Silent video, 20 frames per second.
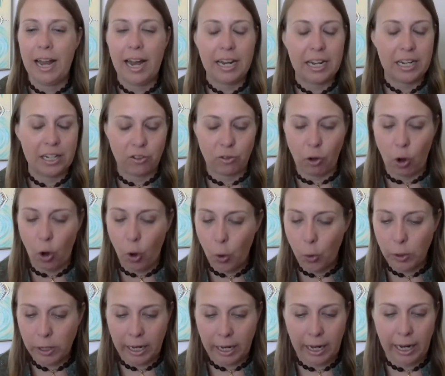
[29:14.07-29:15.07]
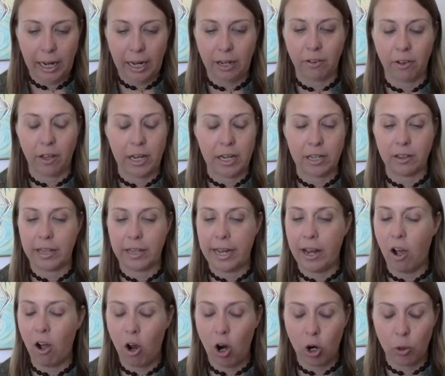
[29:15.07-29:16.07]
and it's okay. Like they
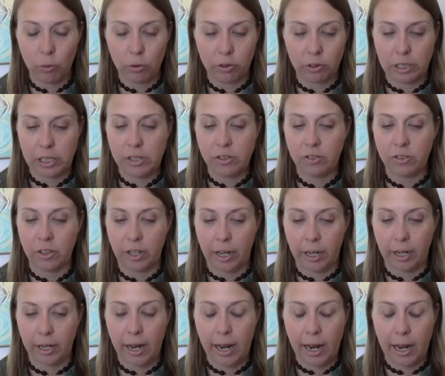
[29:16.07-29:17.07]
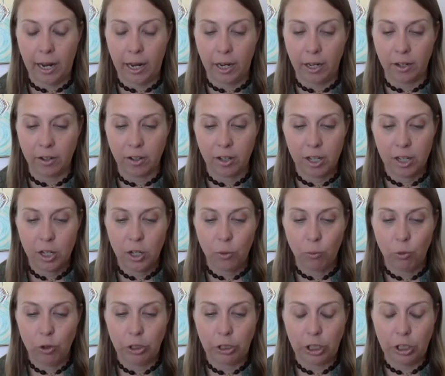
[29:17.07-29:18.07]
are releasing, and
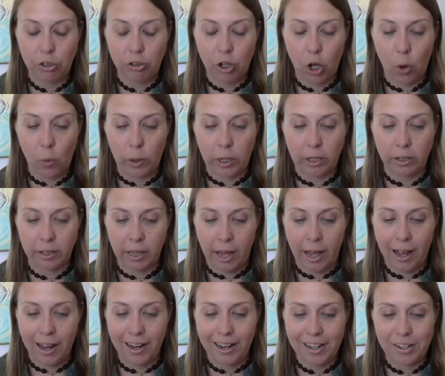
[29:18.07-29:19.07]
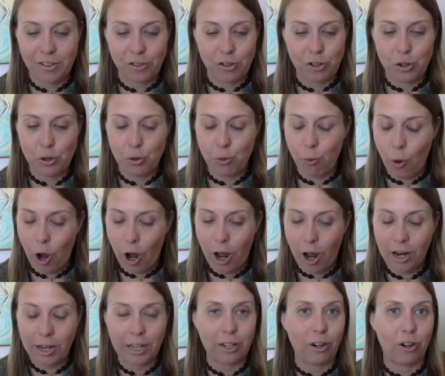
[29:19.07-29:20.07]
really knowing that as you
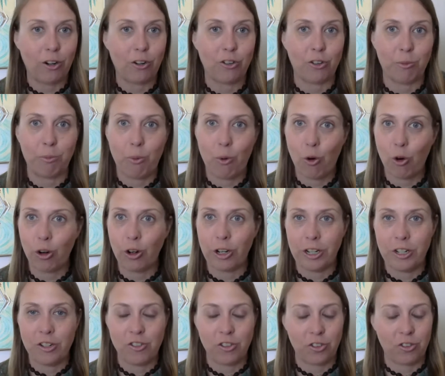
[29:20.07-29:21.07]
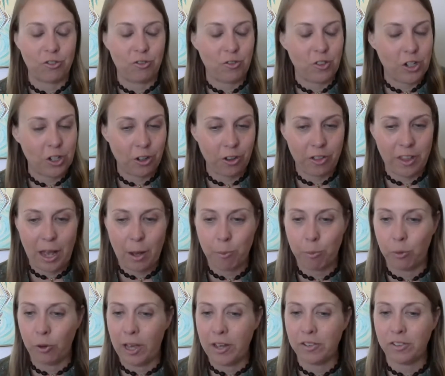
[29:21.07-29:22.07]
walk and are supported, just feel
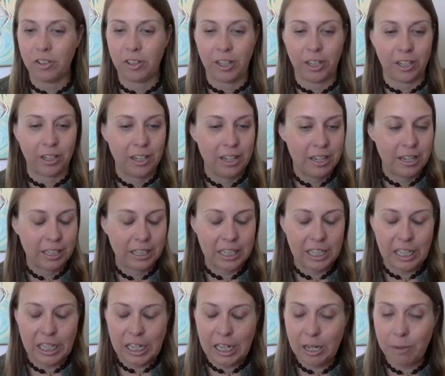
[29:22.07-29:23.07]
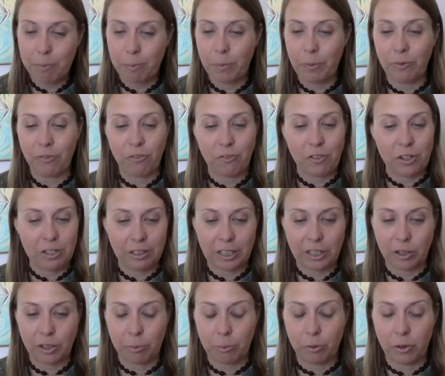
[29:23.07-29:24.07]
that blessing, keep
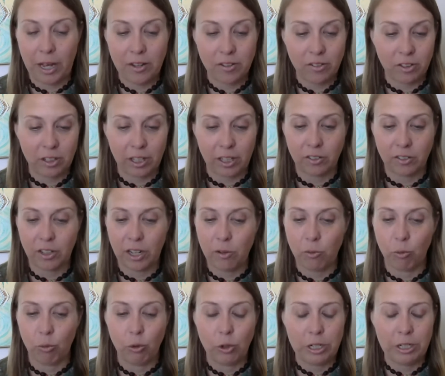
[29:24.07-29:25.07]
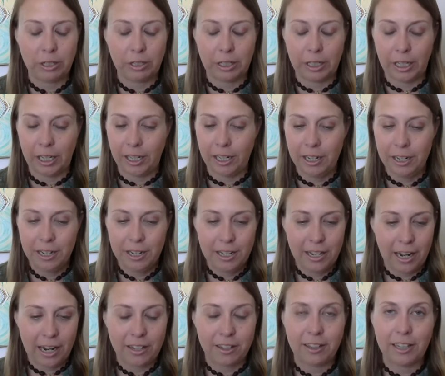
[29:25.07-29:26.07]
feeling the blessings. And really,
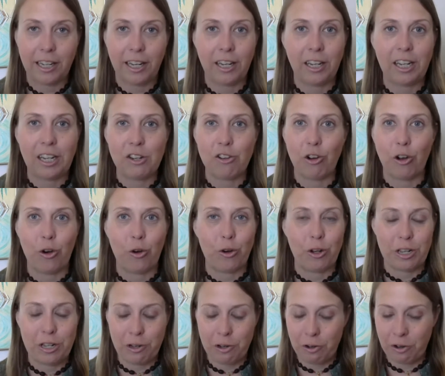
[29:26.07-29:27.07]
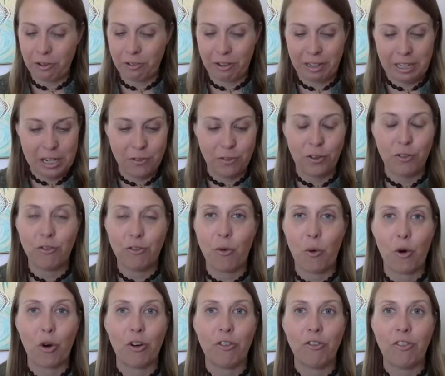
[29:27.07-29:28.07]
I think, you know, in even
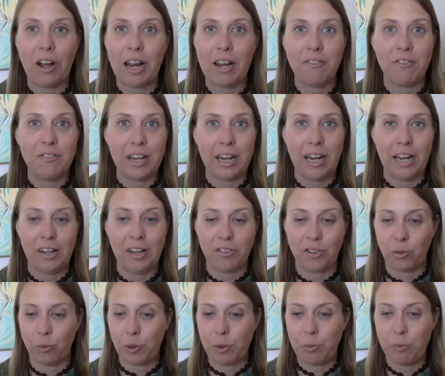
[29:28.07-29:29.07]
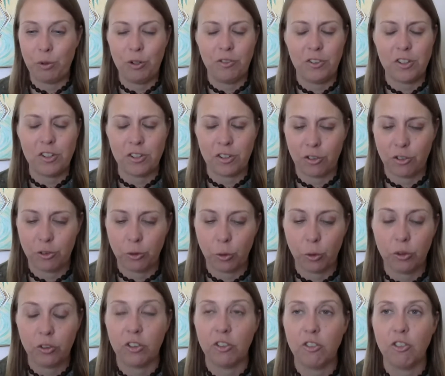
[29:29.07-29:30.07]
4 or 5 days, as we move into the
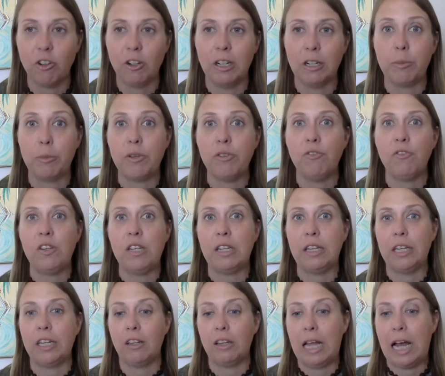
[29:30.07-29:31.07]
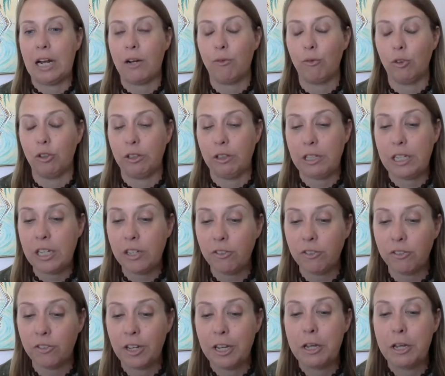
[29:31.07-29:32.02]
solstice, you're going to be feeling a lot of relief